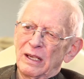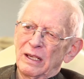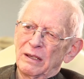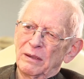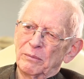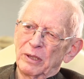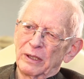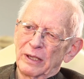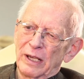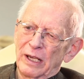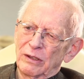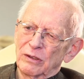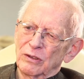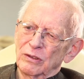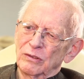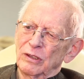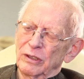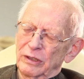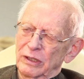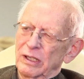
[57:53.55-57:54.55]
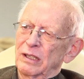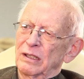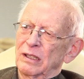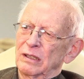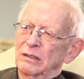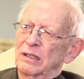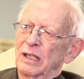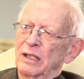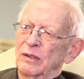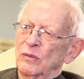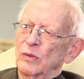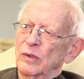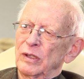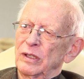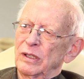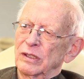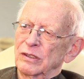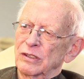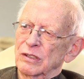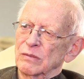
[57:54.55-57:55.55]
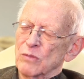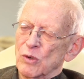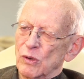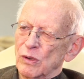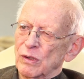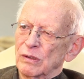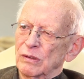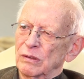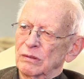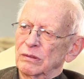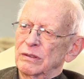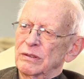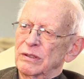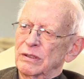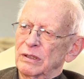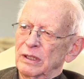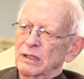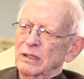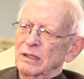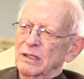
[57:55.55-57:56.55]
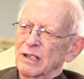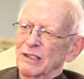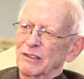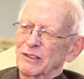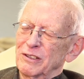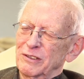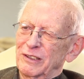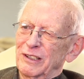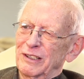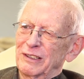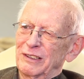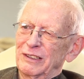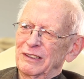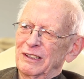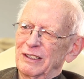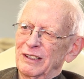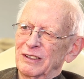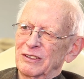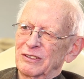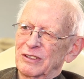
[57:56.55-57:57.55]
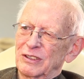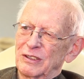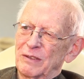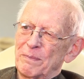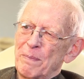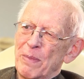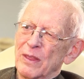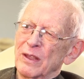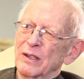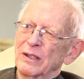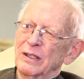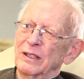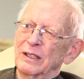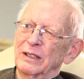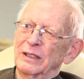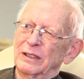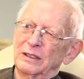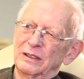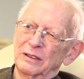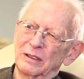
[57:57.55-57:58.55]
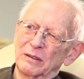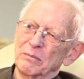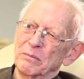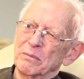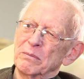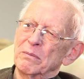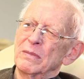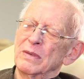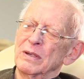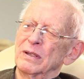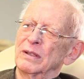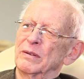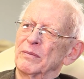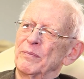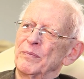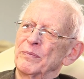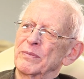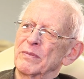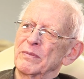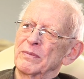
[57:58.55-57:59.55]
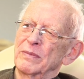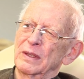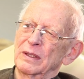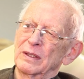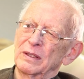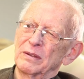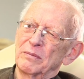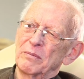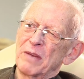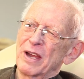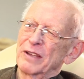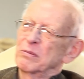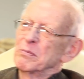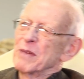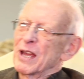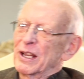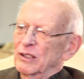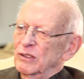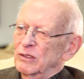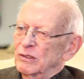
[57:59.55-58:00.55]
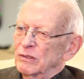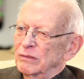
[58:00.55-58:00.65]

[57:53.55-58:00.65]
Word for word: But I don't look at it that way as a moral thing. I look at it as a, a um, um, mathematical